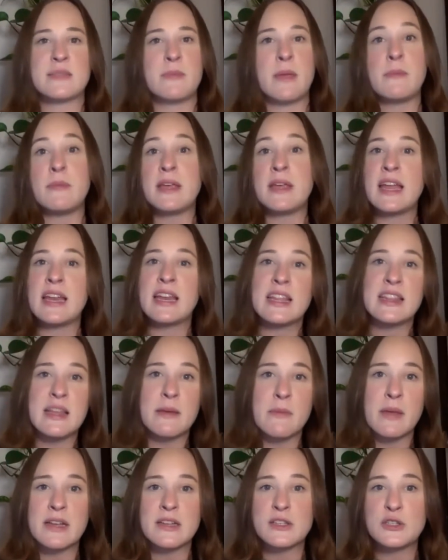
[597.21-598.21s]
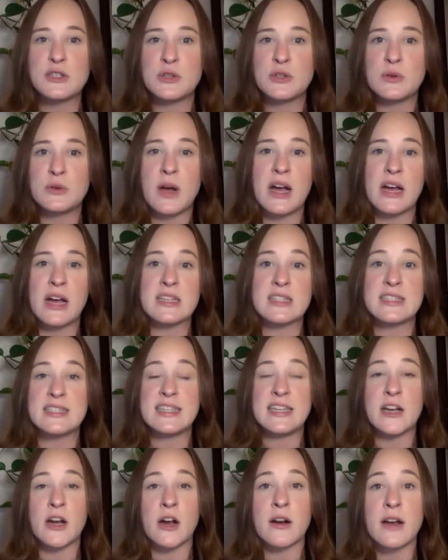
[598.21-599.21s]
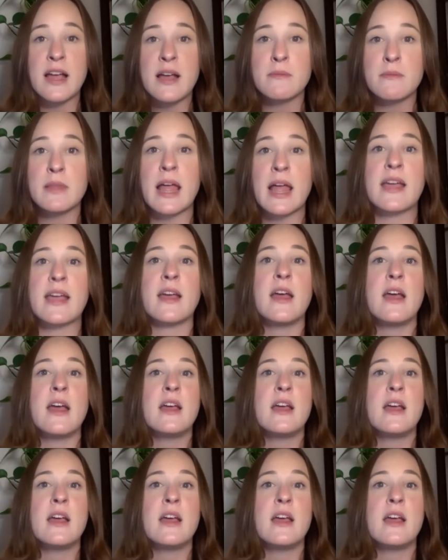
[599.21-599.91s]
maybe getting them into a CRM like